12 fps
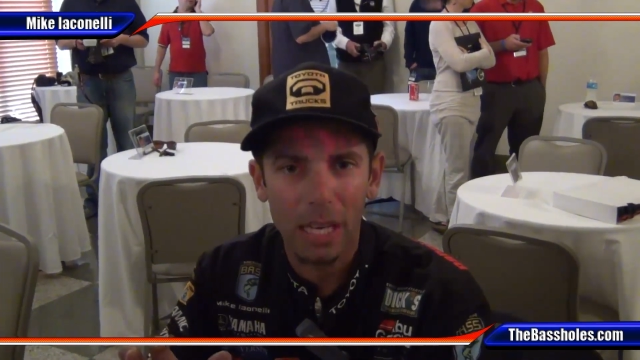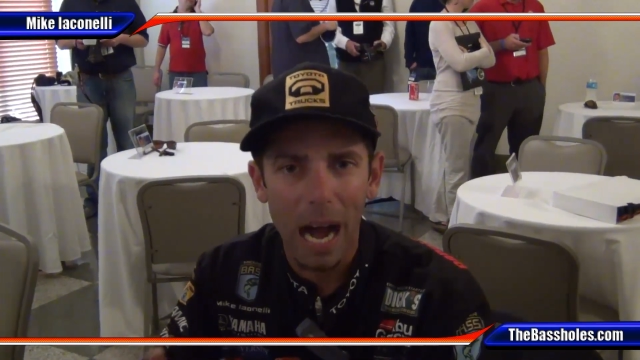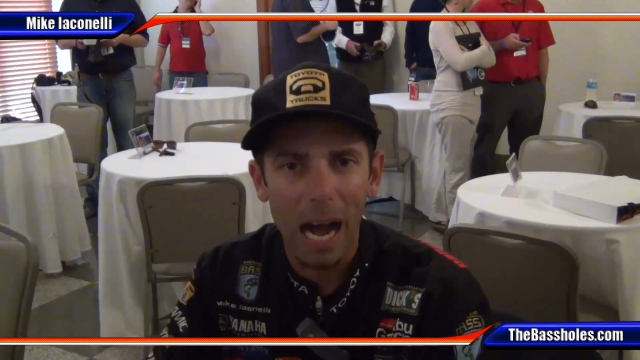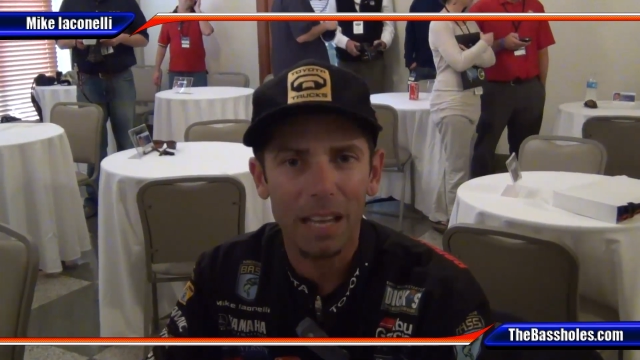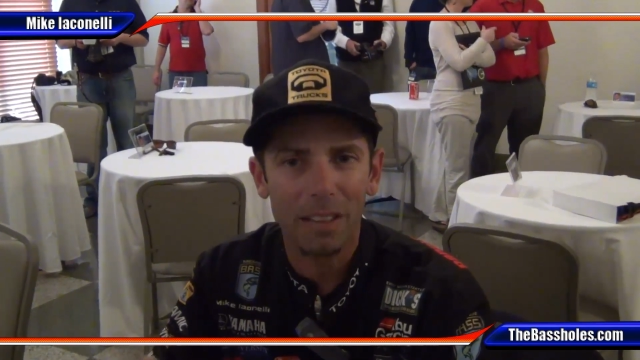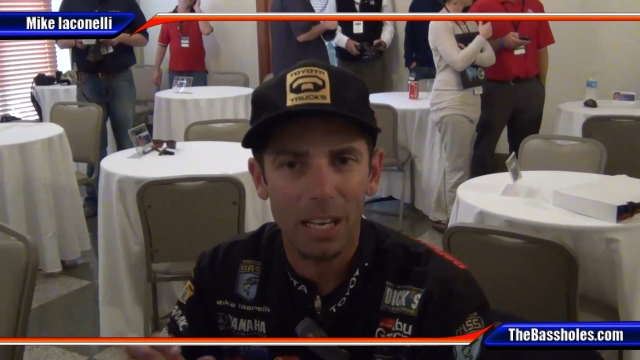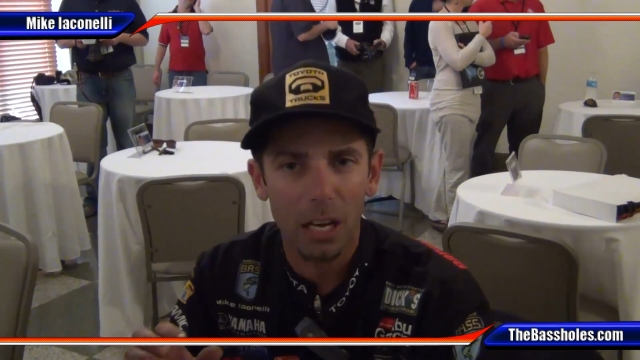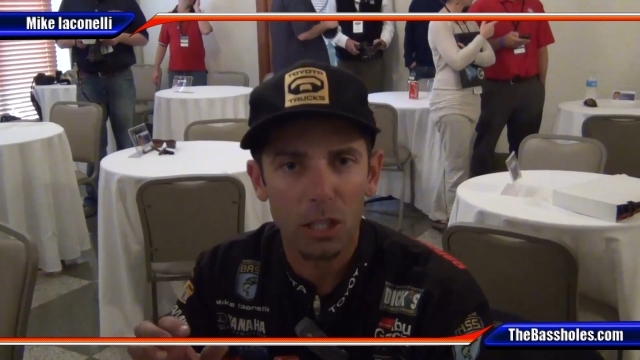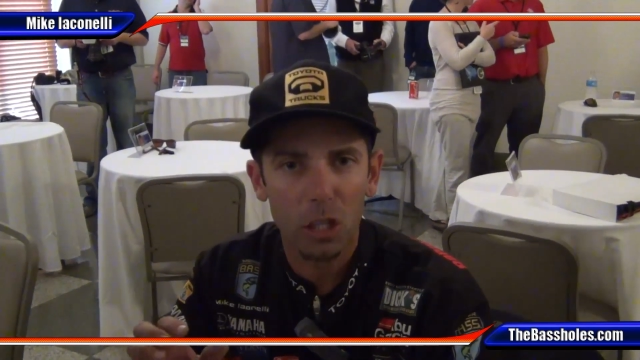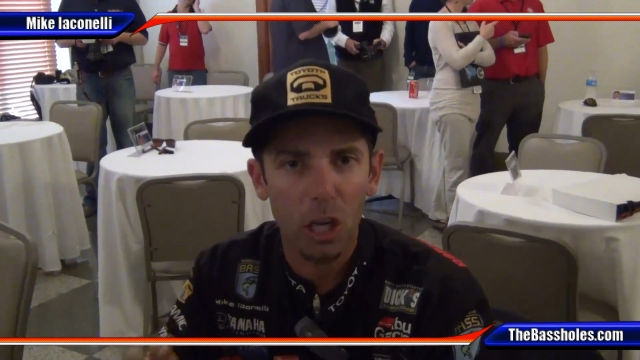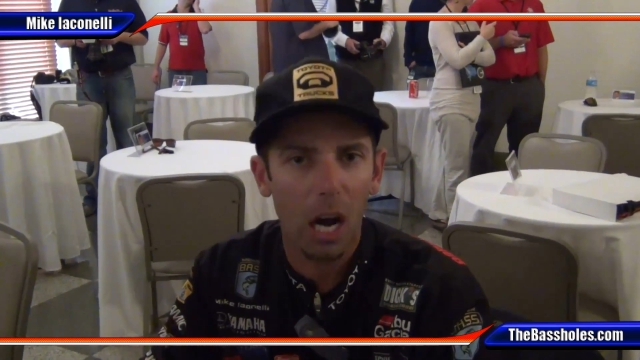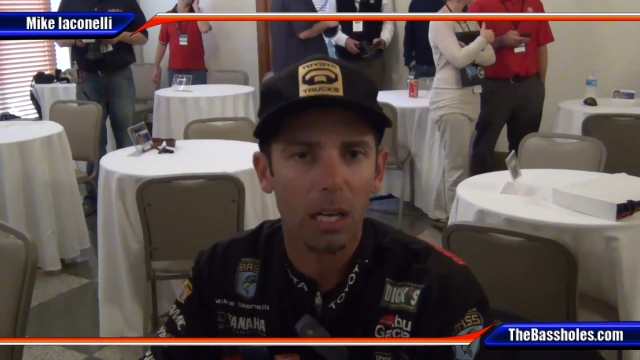guy that
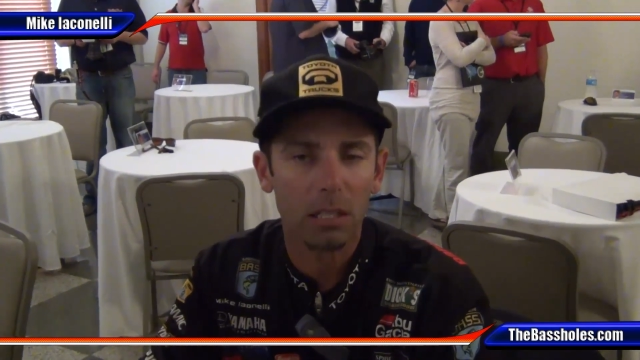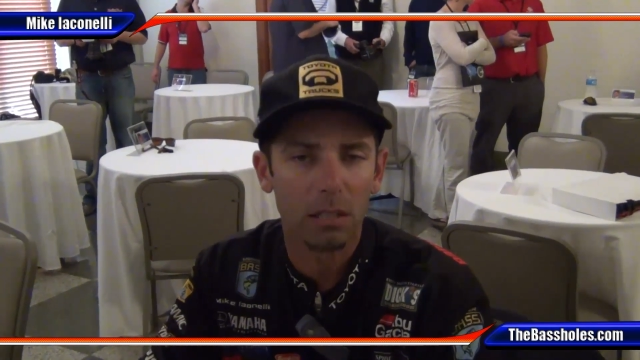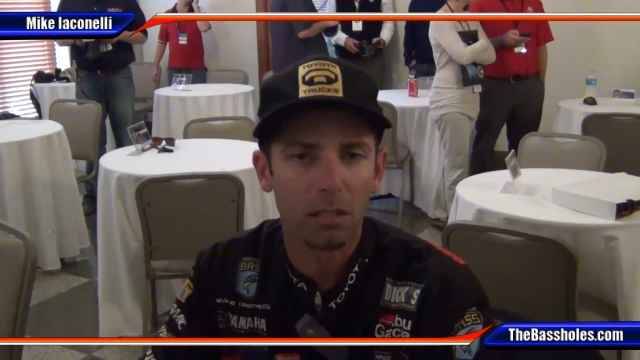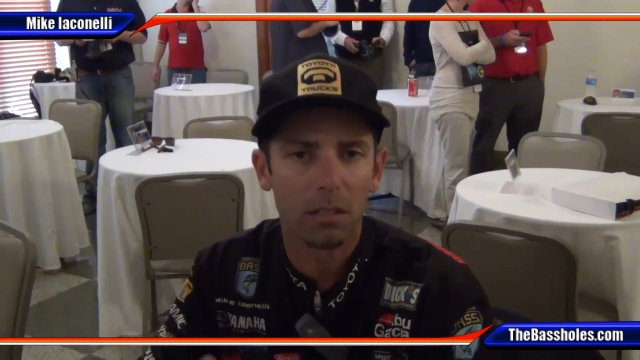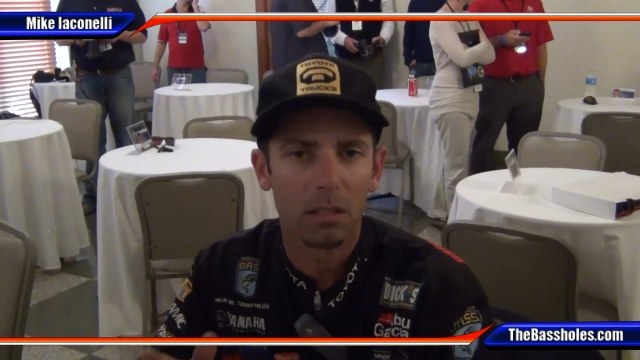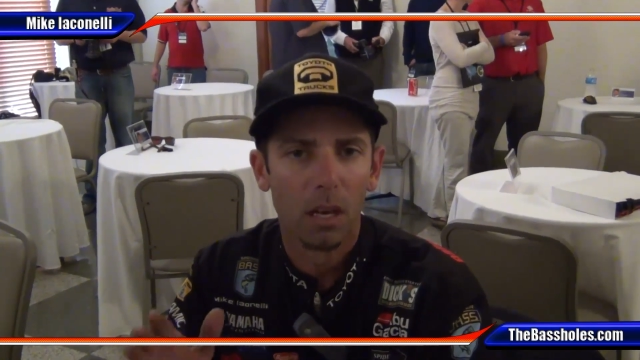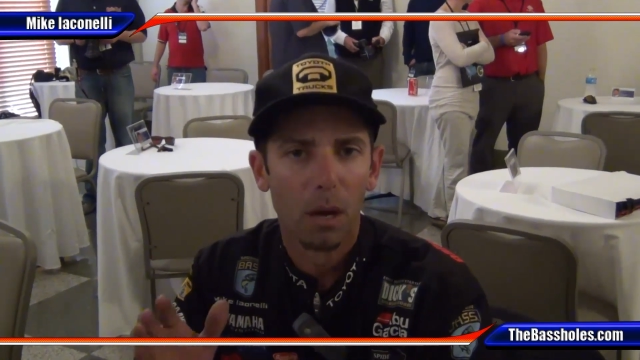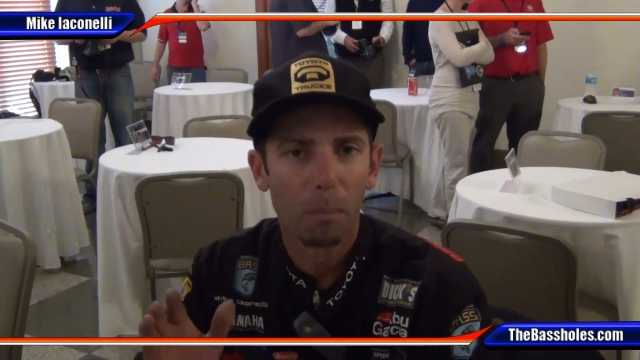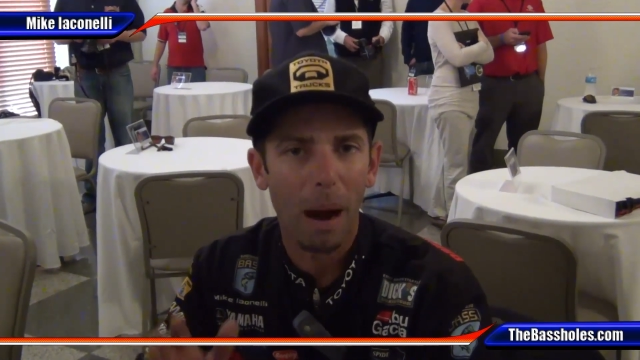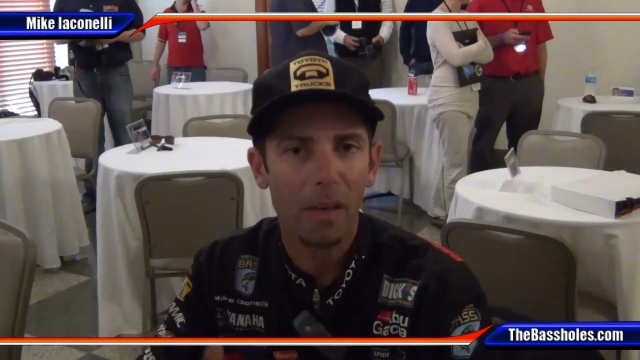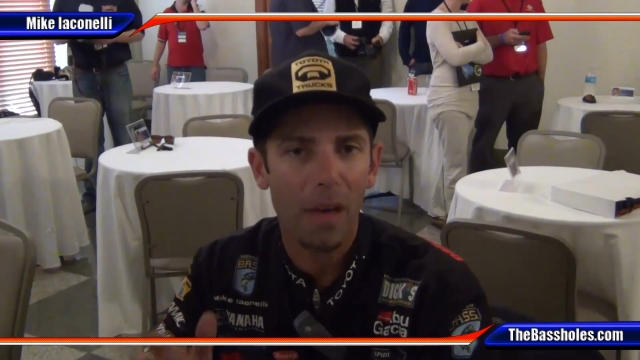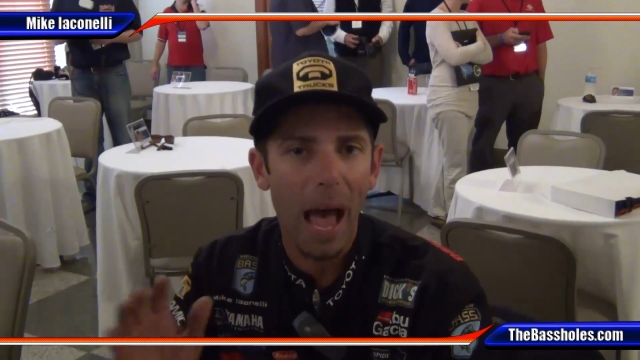adjusts
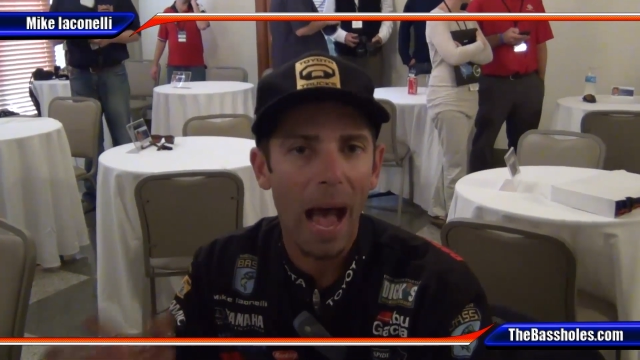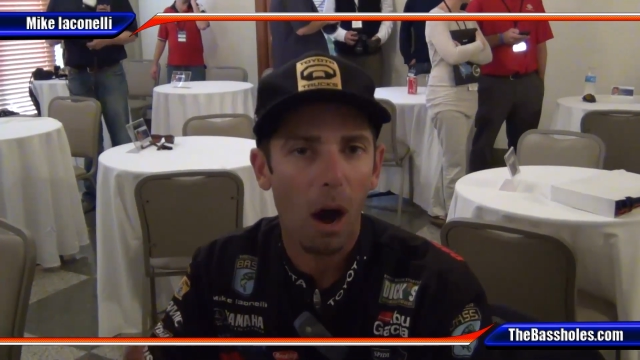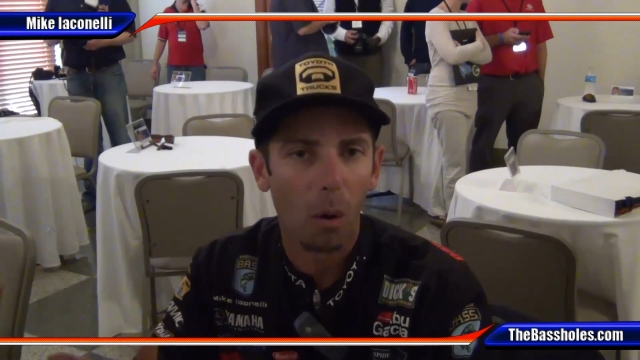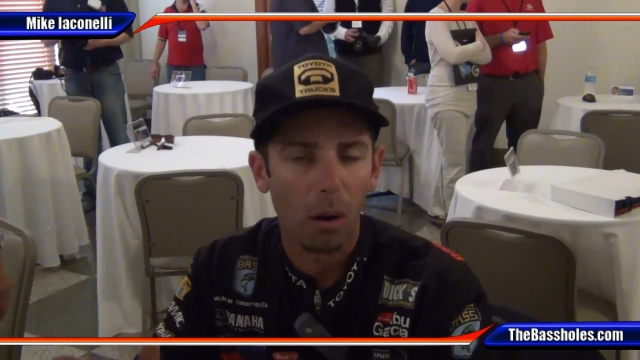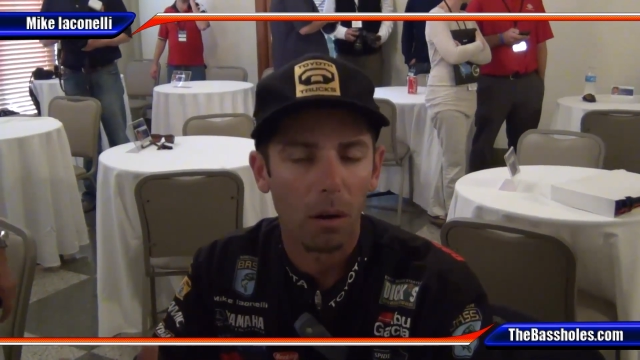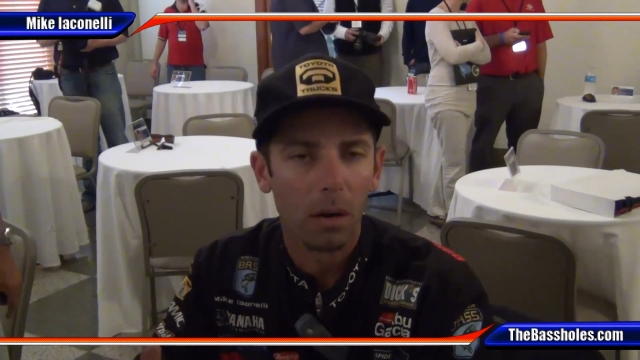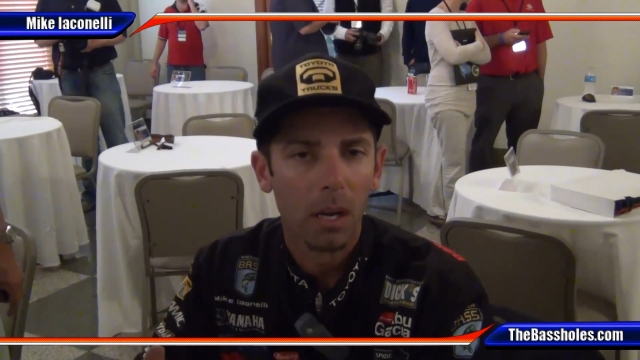by the hour.